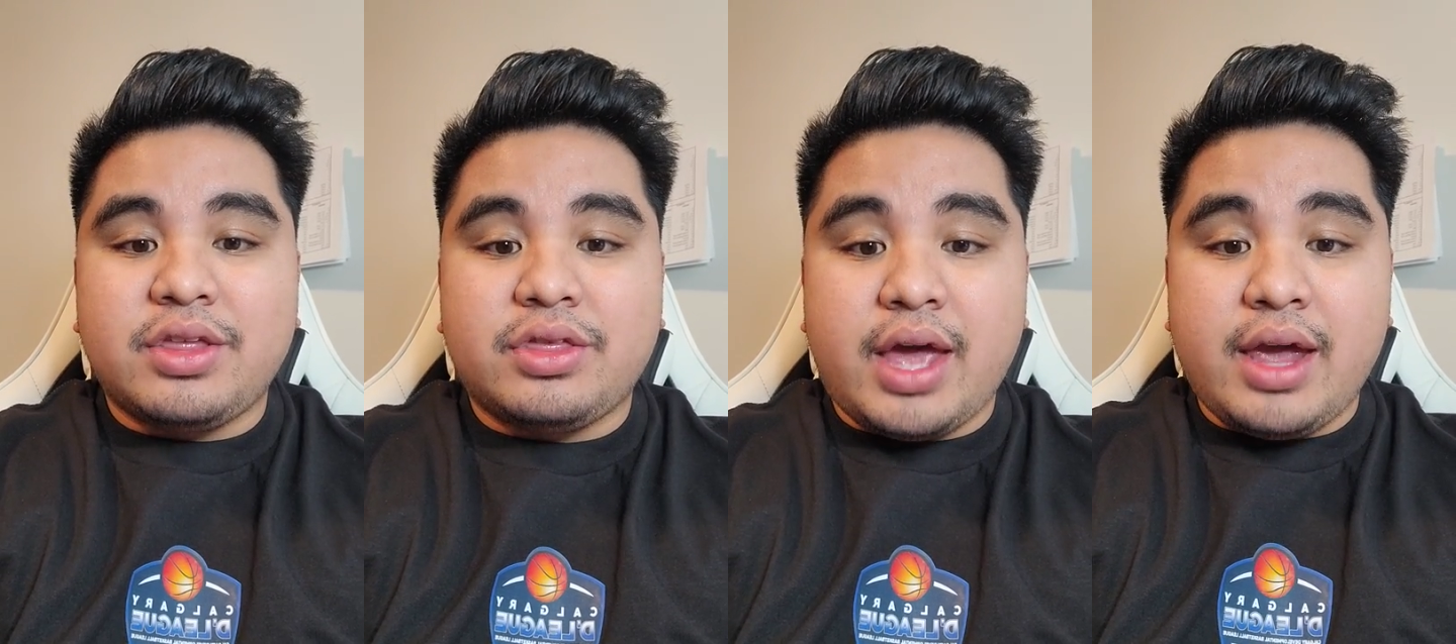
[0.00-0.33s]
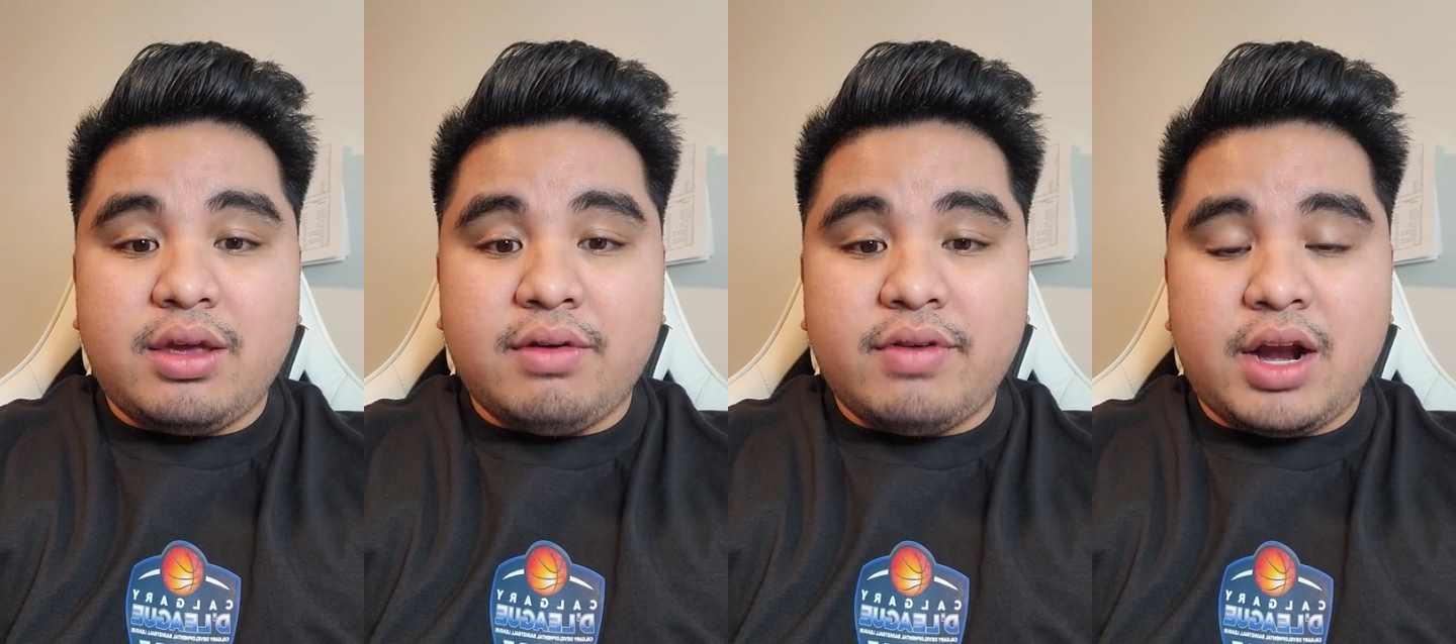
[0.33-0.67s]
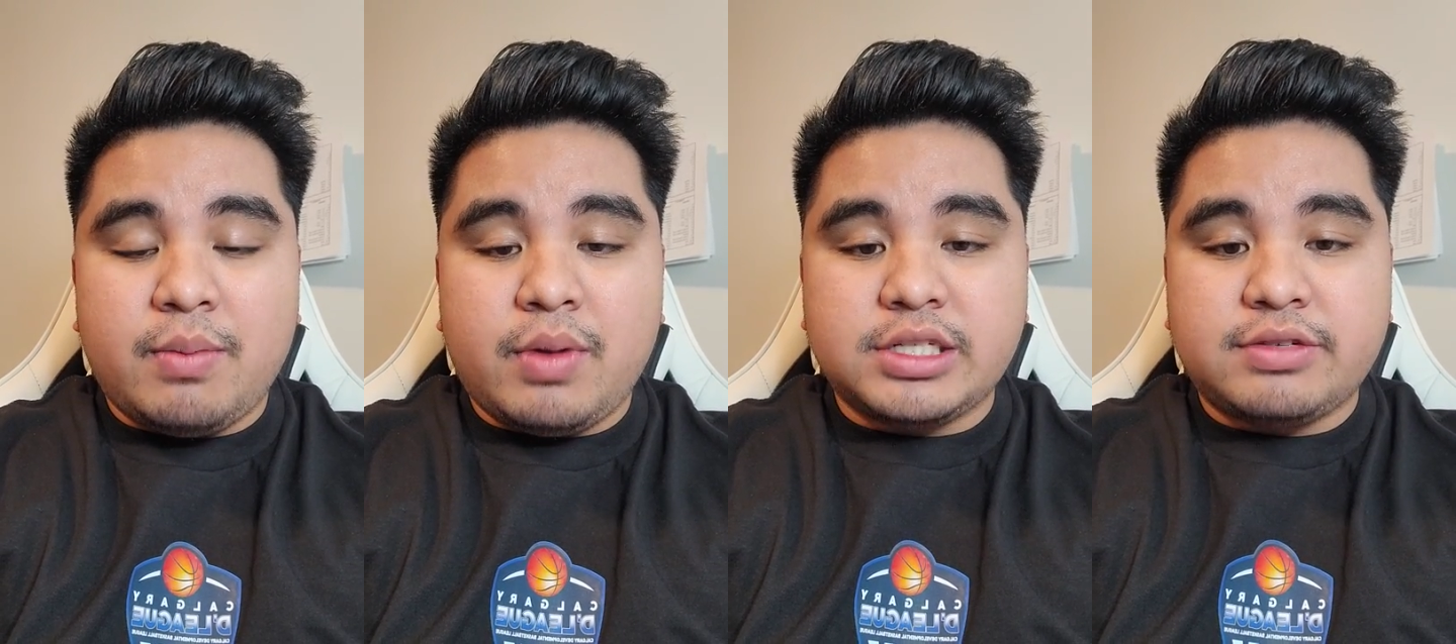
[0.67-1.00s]
Thank you
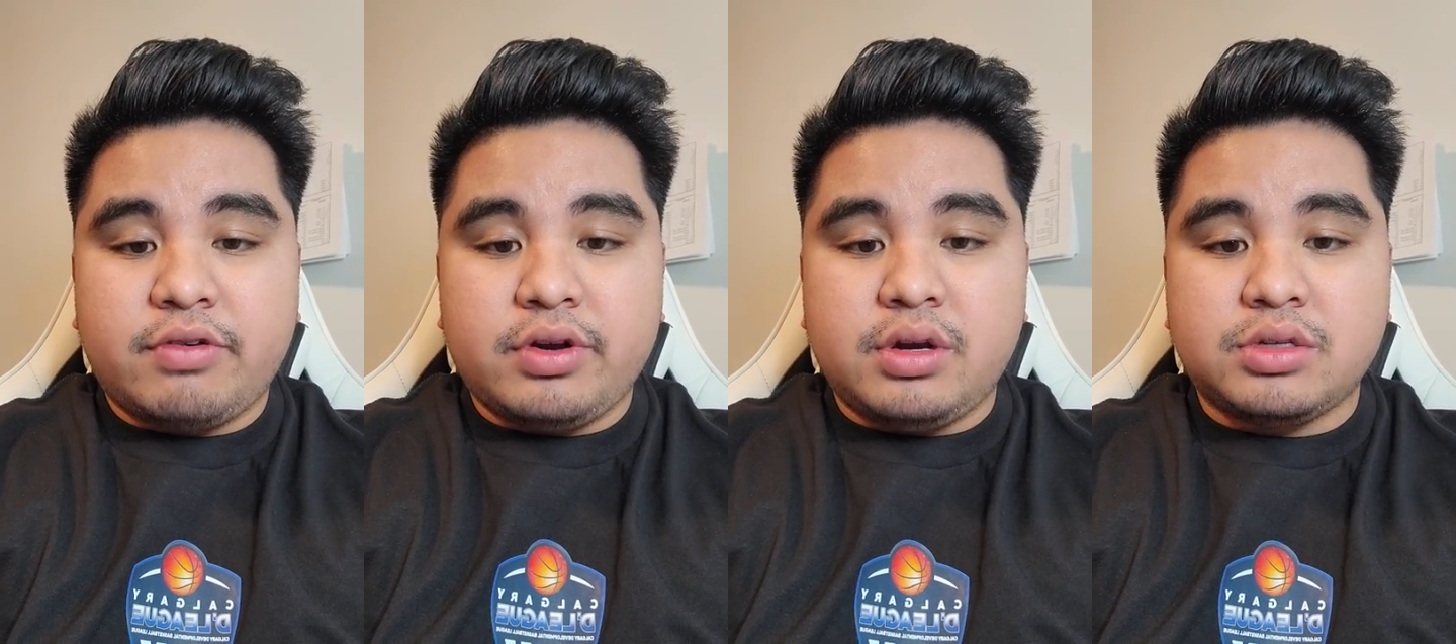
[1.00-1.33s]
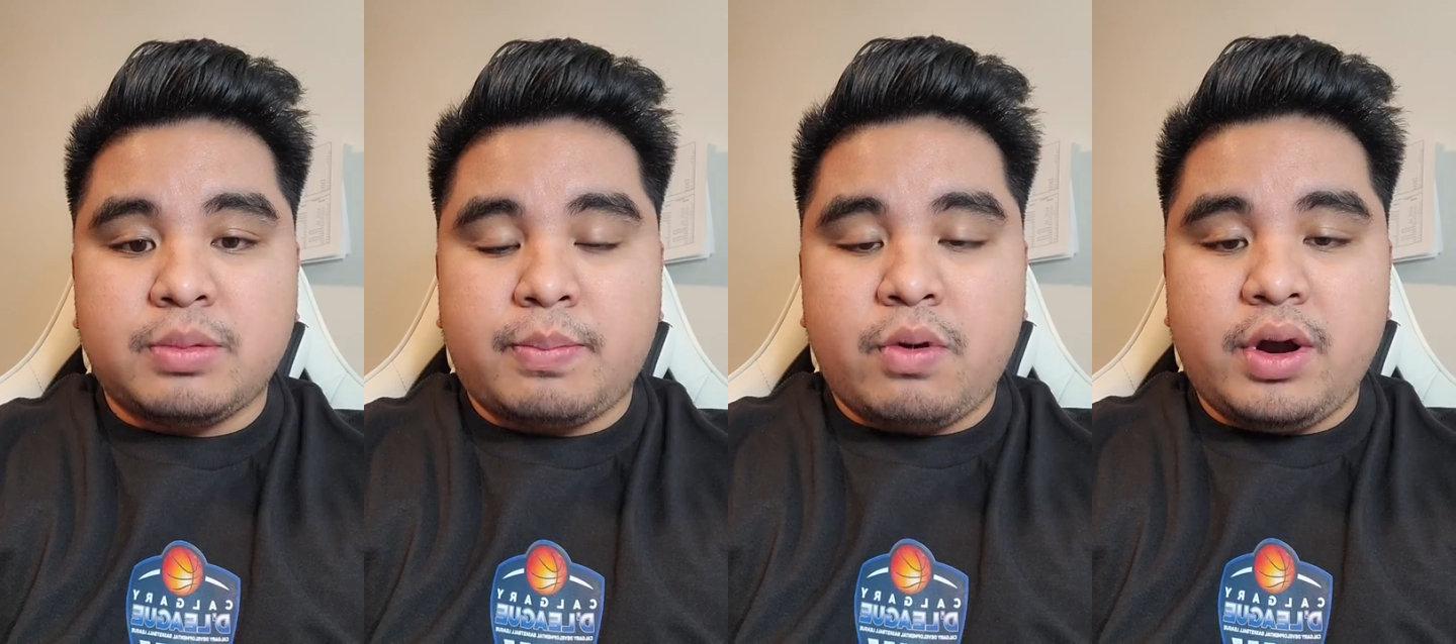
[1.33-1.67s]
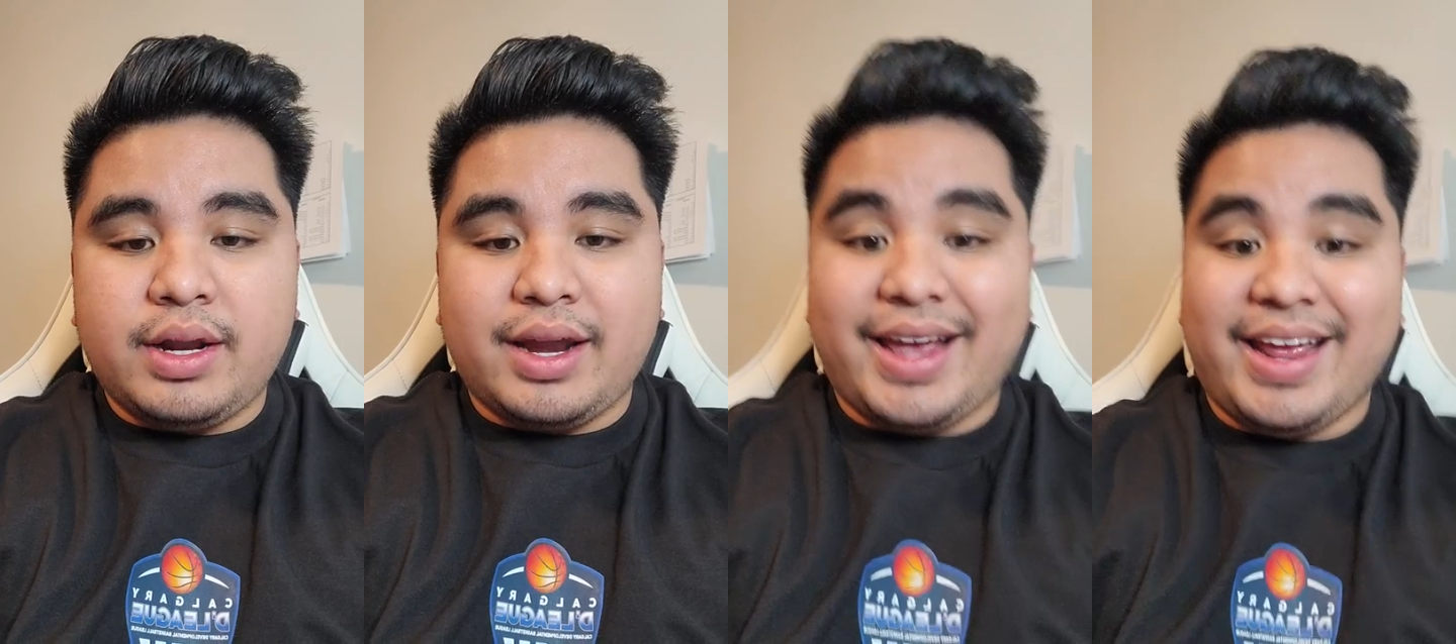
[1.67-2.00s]
very much for your support.